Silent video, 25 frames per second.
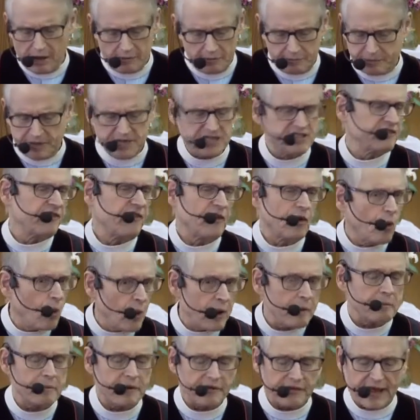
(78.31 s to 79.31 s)
piece of
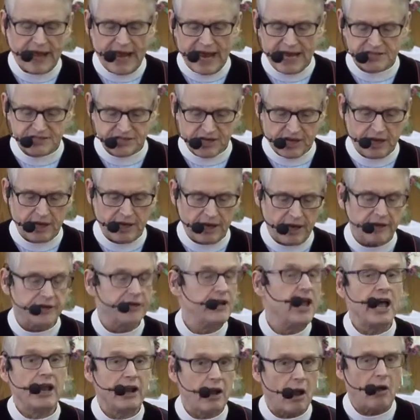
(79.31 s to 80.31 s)
equipment that has a
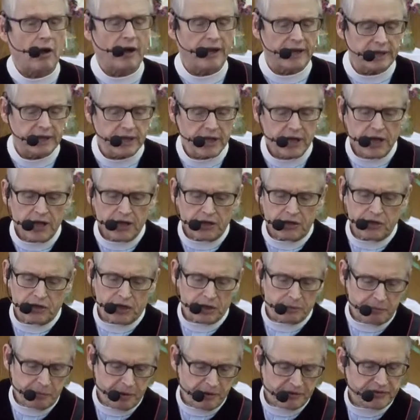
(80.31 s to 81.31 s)
nut on it, you
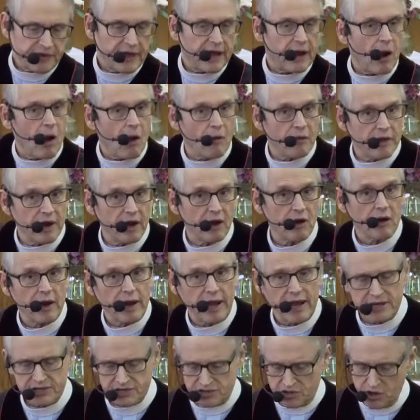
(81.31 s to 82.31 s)
can put that on there
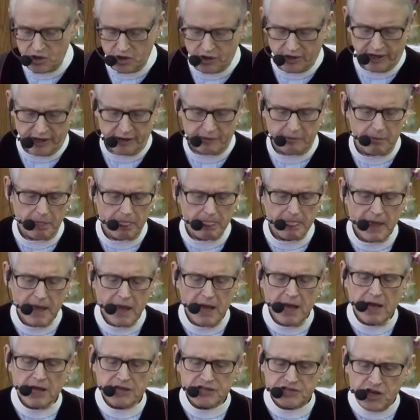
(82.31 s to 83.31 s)
and turn it.
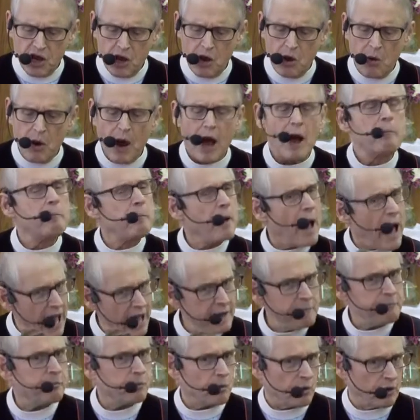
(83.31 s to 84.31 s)
So a
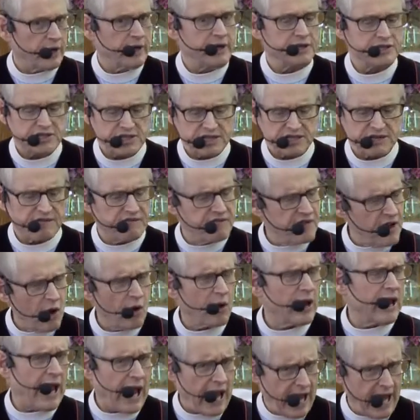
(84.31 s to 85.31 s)
pipe wrench is a
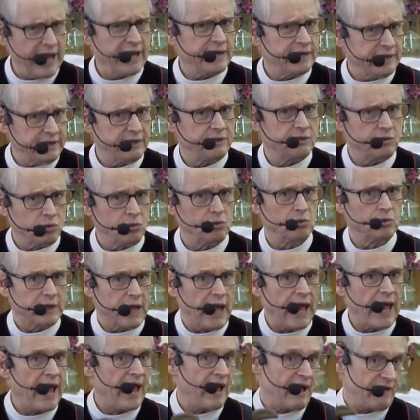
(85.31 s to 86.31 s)
very handy tool to
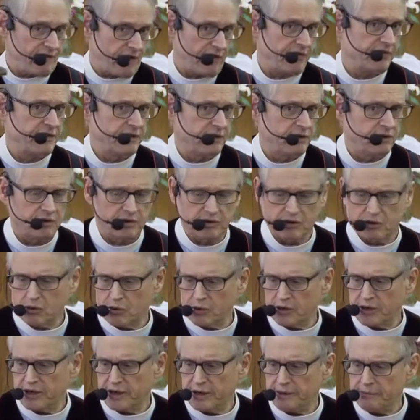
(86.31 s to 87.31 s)
have, I think you'd
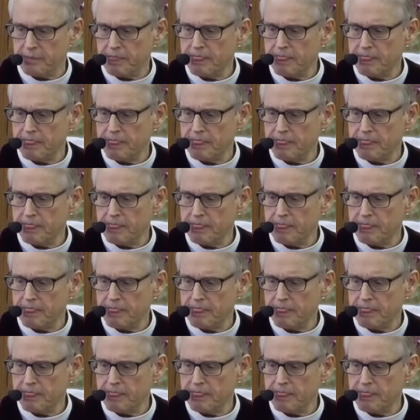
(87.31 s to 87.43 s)
agree,